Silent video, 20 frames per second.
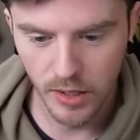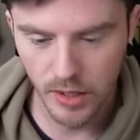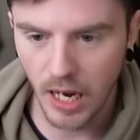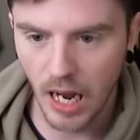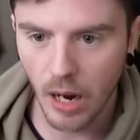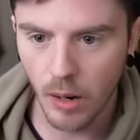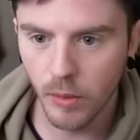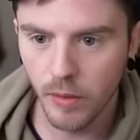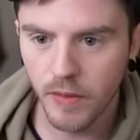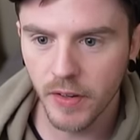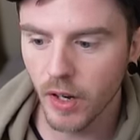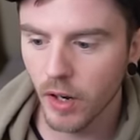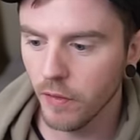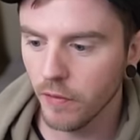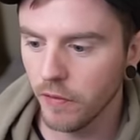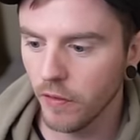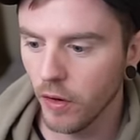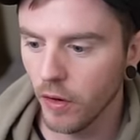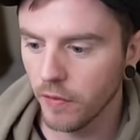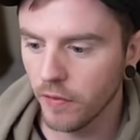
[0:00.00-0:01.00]
How have you got
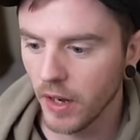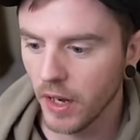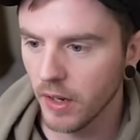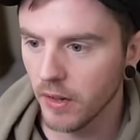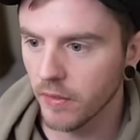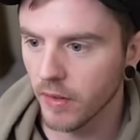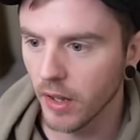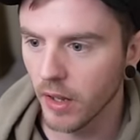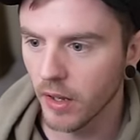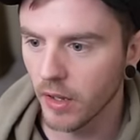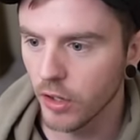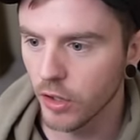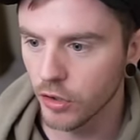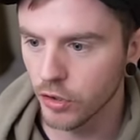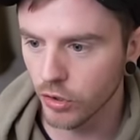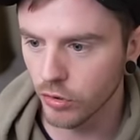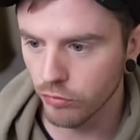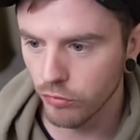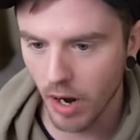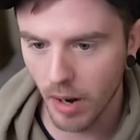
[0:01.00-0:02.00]
4-5 there and
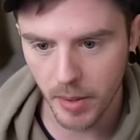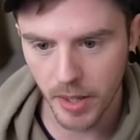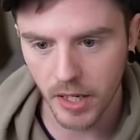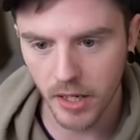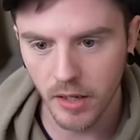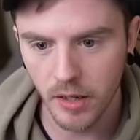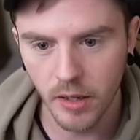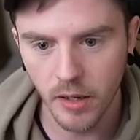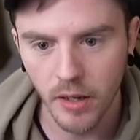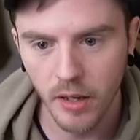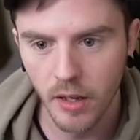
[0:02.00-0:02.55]
just ram it in?